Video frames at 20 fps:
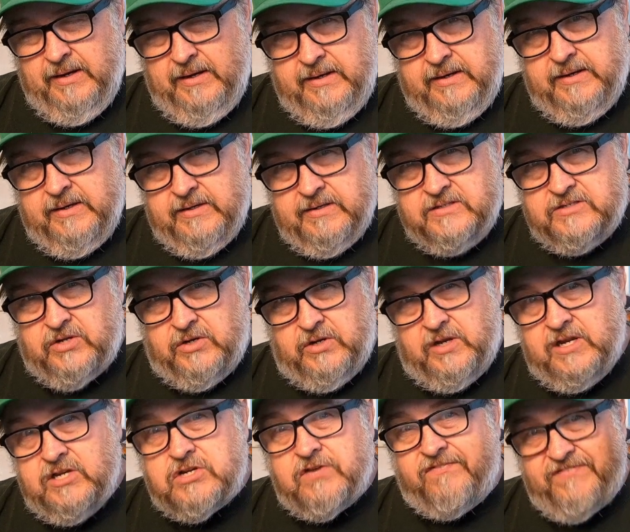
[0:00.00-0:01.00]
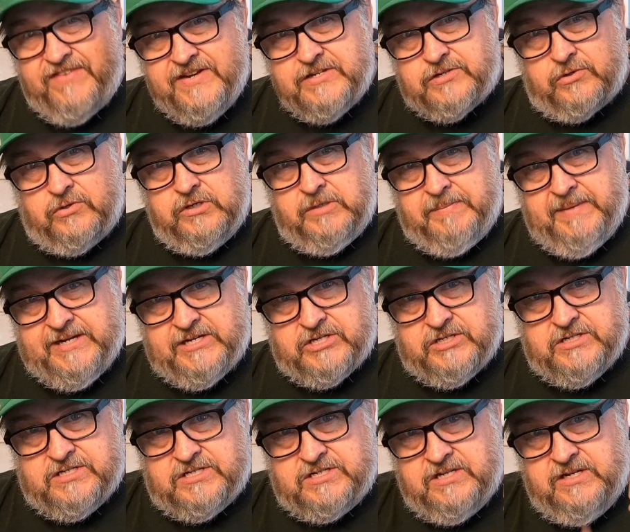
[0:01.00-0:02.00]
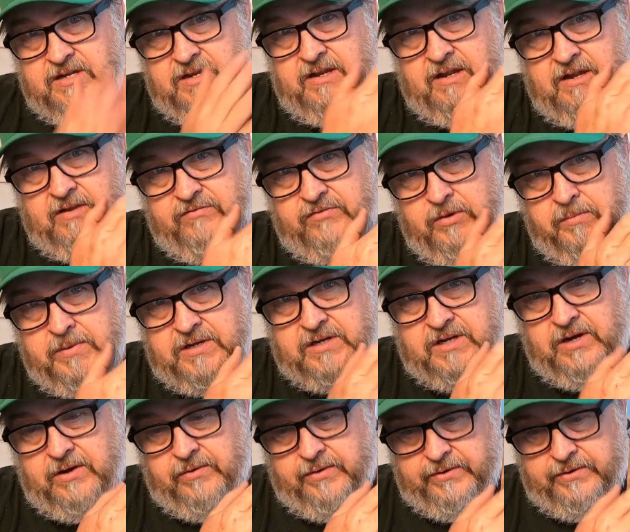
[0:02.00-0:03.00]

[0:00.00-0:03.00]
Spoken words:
So you get your physical dimensions of your material,